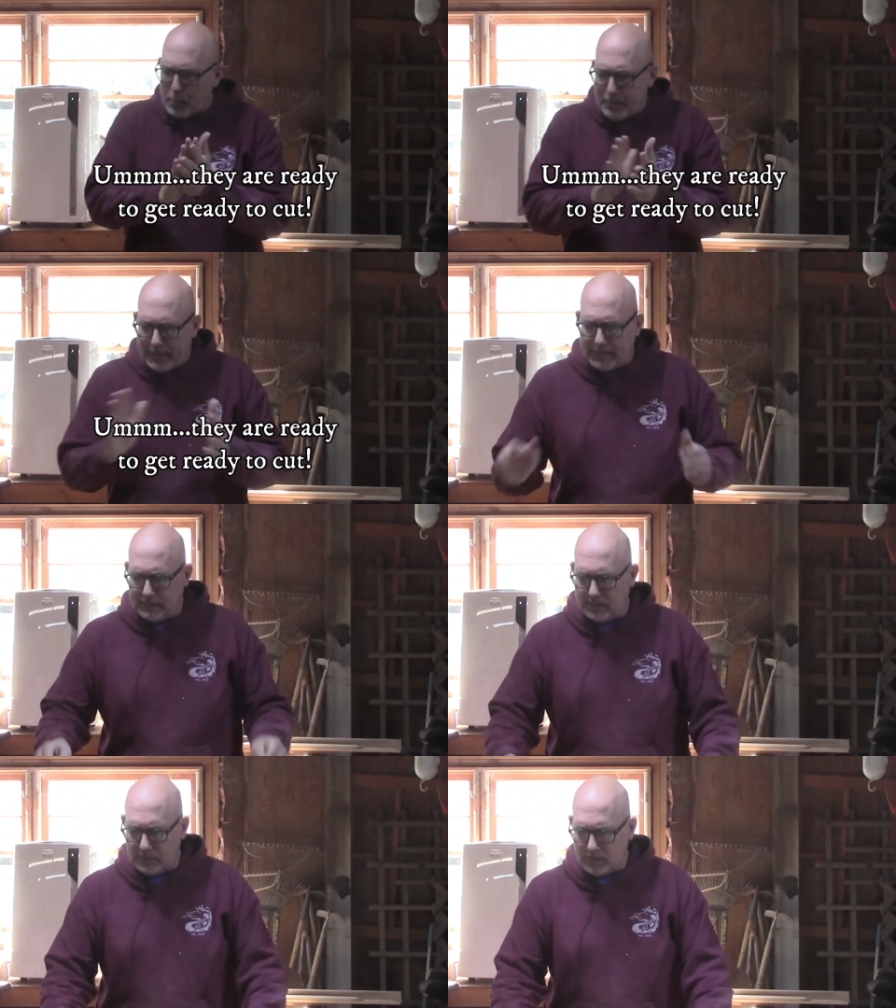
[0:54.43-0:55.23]

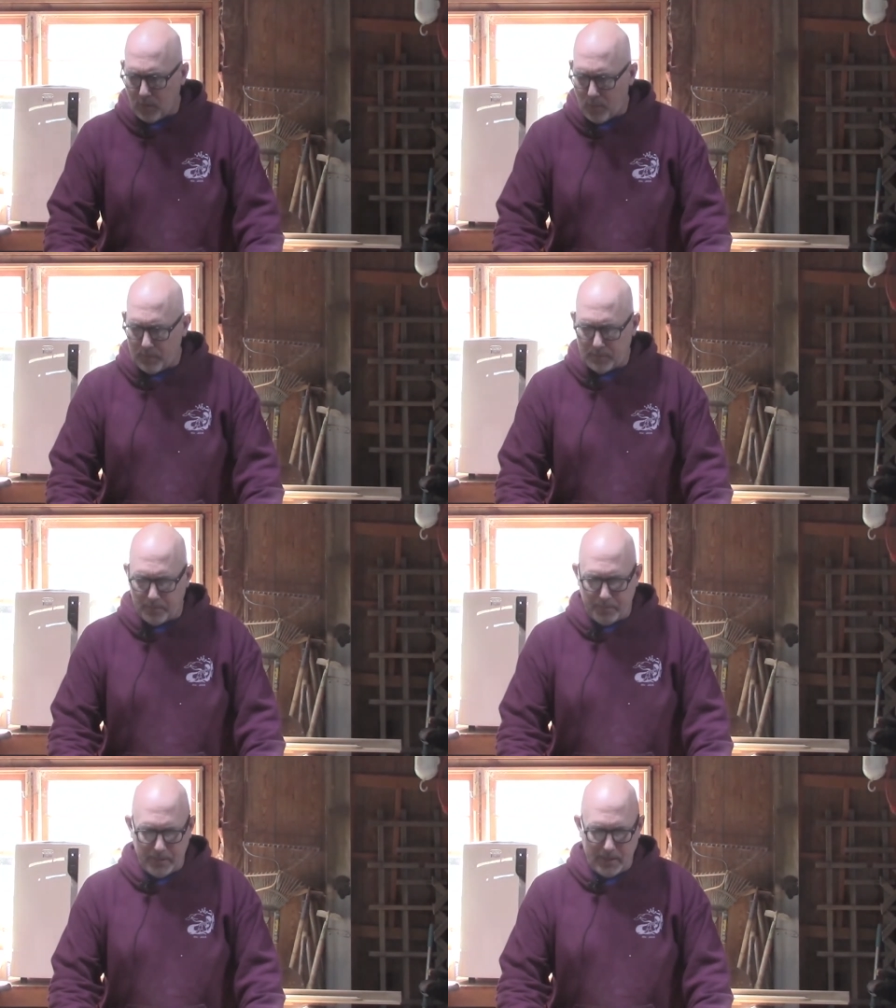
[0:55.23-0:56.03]
piece is going
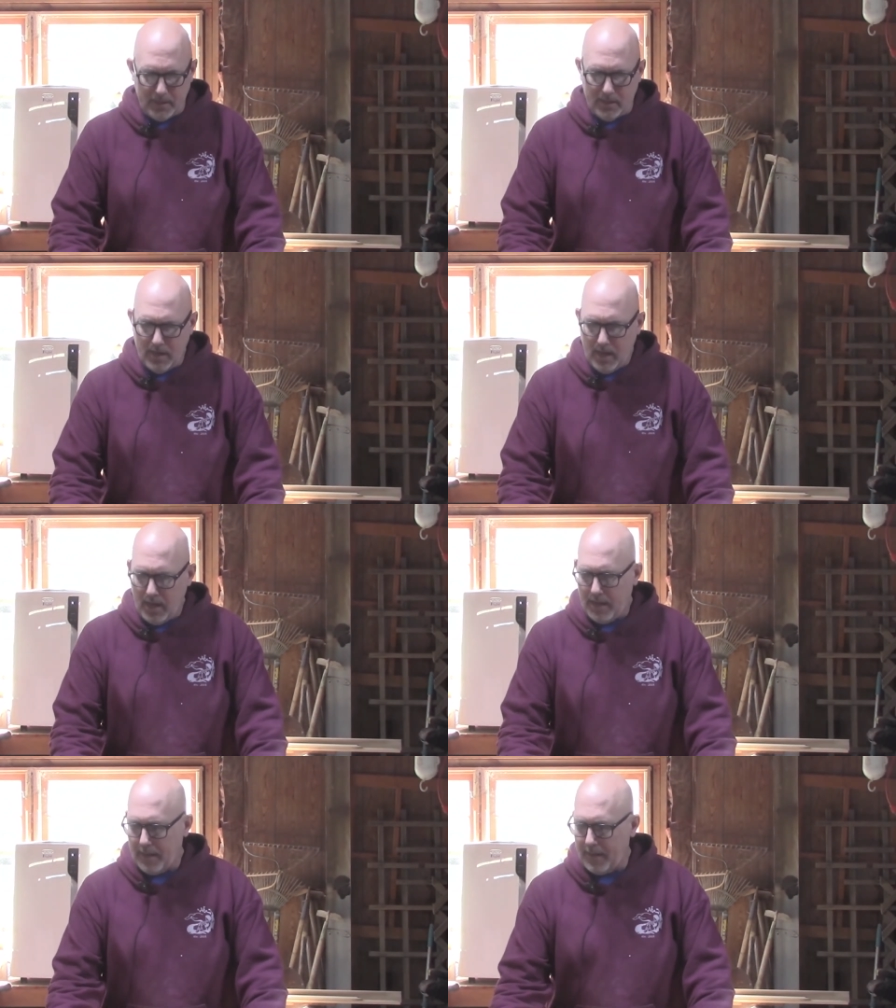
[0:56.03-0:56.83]
to be,
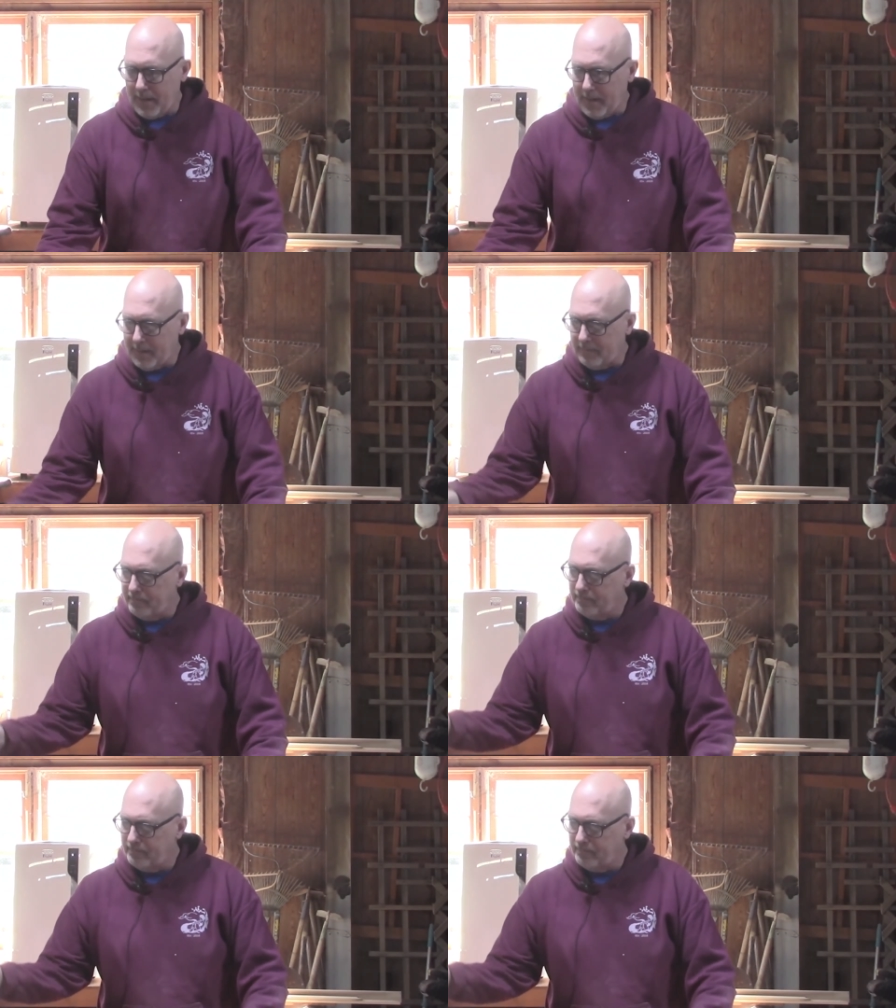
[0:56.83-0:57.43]
I